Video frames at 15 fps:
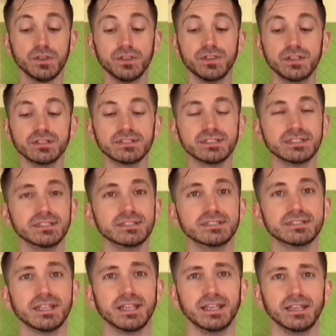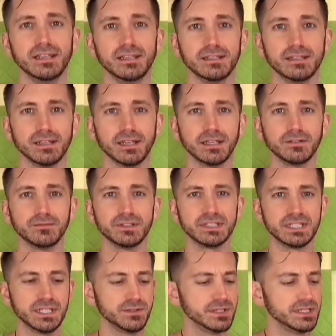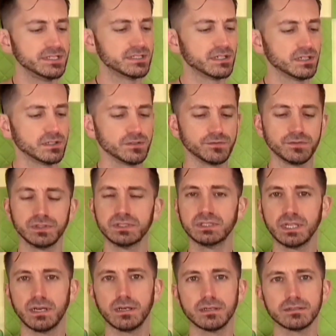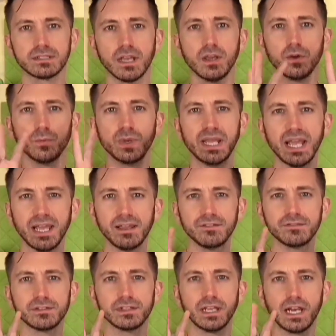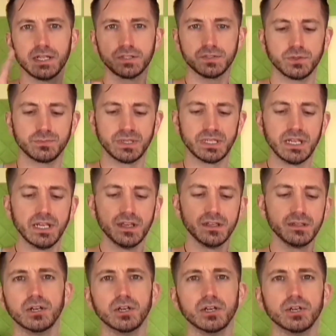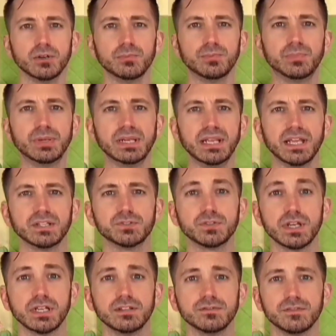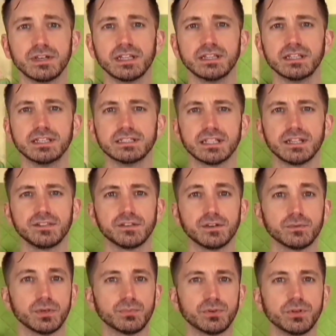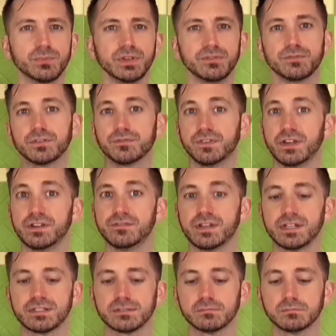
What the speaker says: This is a kind of series of dolls. We have an assortment. But again, trying to find things that I thought were appropriate for a Fairy Fest.